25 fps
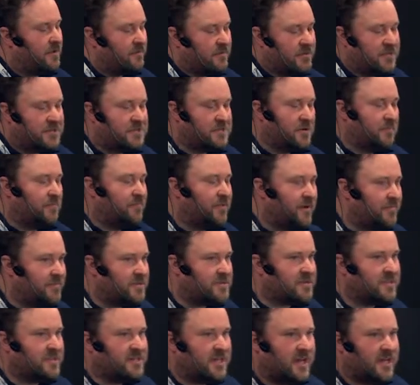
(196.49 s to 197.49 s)
with this
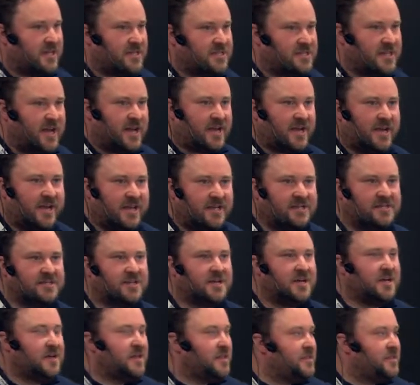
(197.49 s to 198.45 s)
on-premise container stack is,